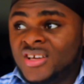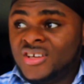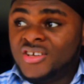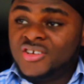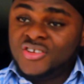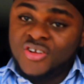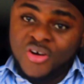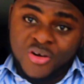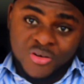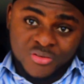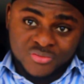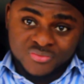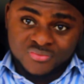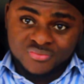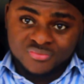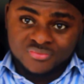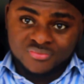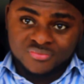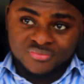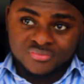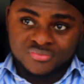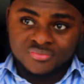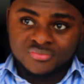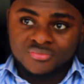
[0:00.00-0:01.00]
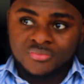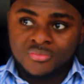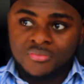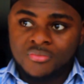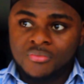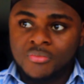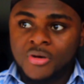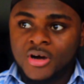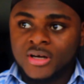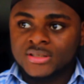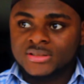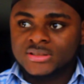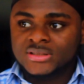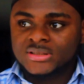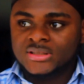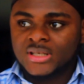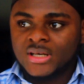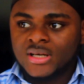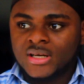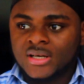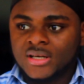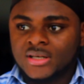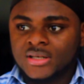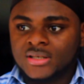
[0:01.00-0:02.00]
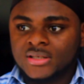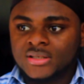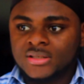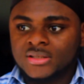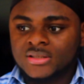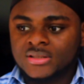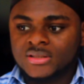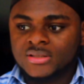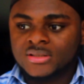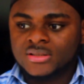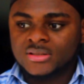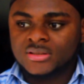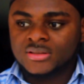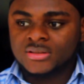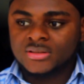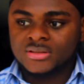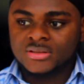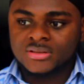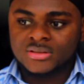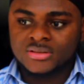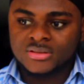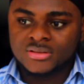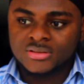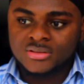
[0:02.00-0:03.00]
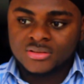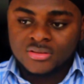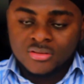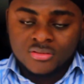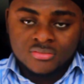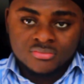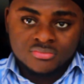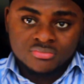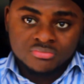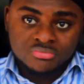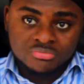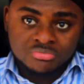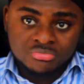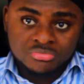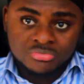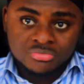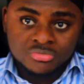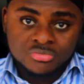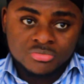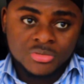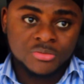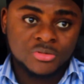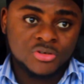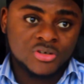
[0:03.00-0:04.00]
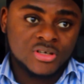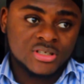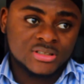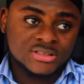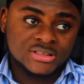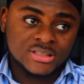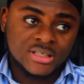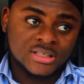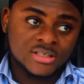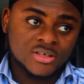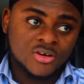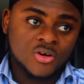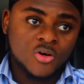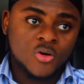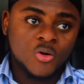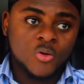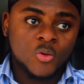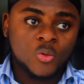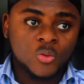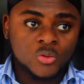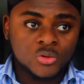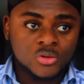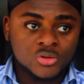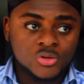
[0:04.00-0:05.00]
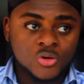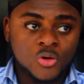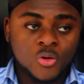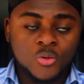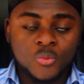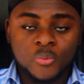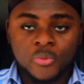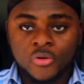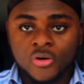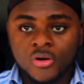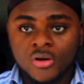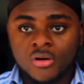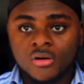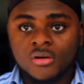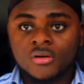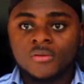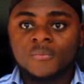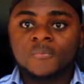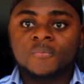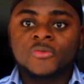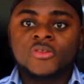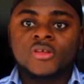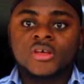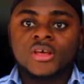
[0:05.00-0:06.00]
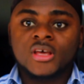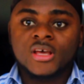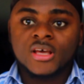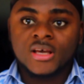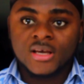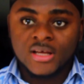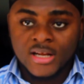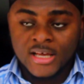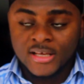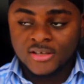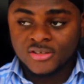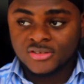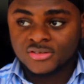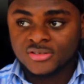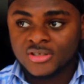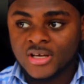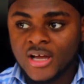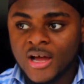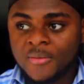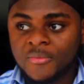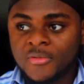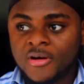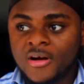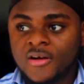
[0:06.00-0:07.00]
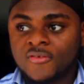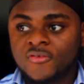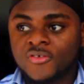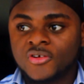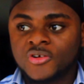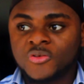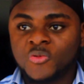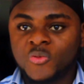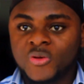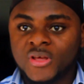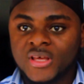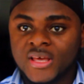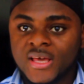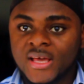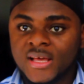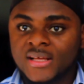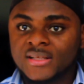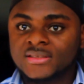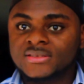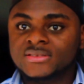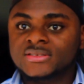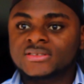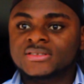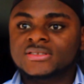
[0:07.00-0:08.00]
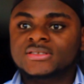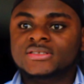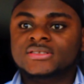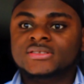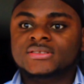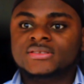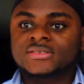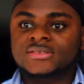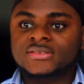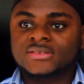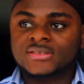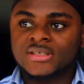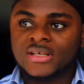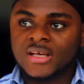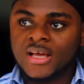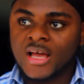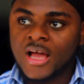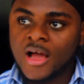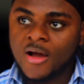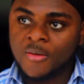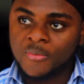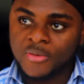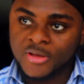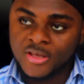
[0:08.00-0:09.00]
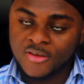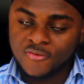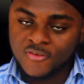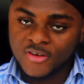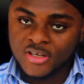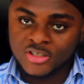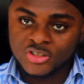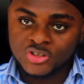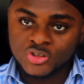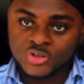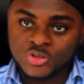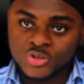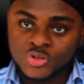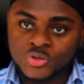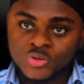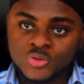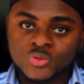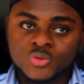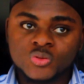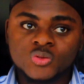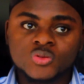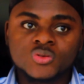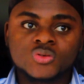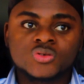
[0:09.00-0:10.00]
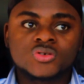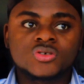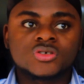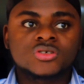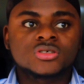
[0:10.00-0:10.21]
you know. But you know, maybe you can tell her, oh, yo girl, can I use your camera for the weekends? I'll be giving it to you.